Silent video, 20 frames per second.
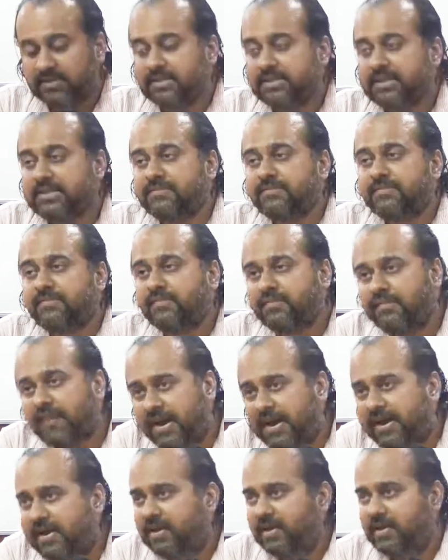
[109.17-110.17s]
That
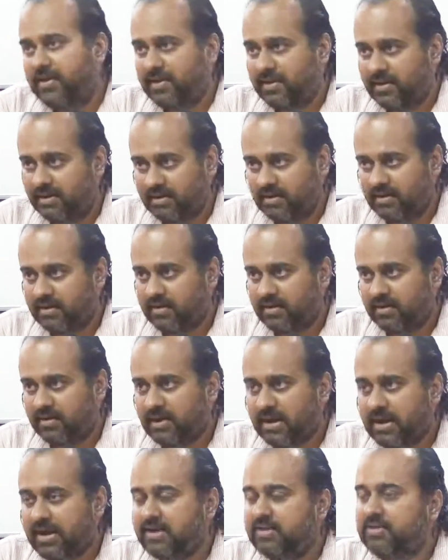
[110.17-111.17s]
fun
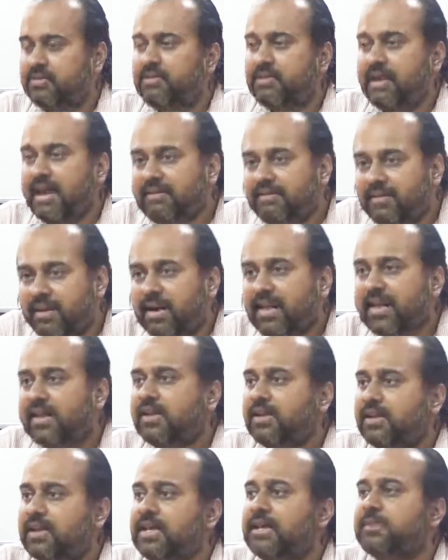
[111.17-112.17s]
in
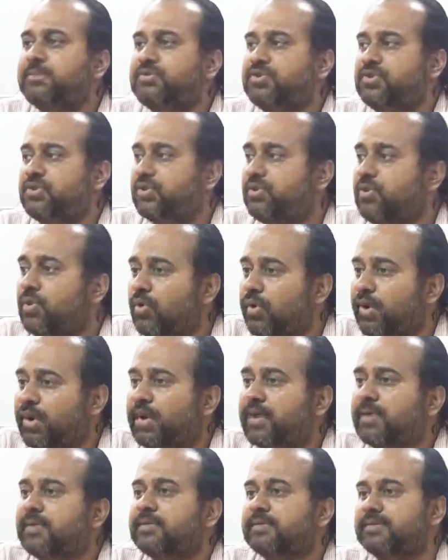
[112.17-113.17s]
traveling keeps you
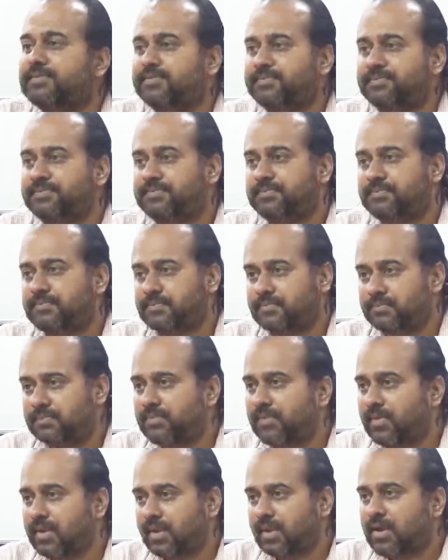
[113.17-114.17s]
going.
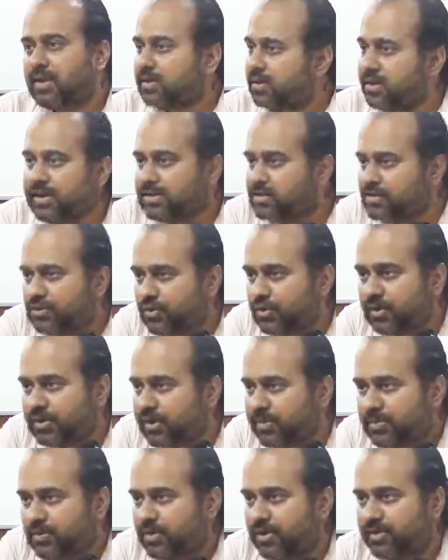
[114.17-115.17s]
There is no
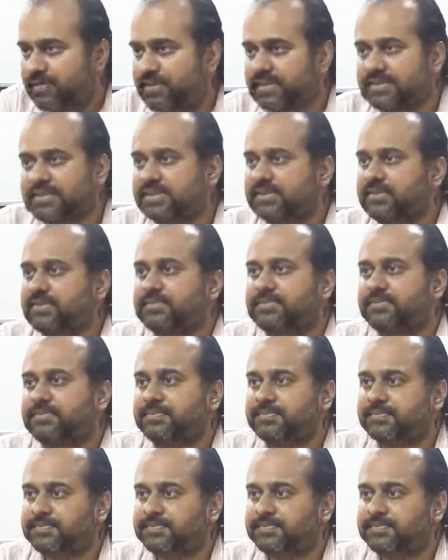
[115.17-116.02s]
other motivation.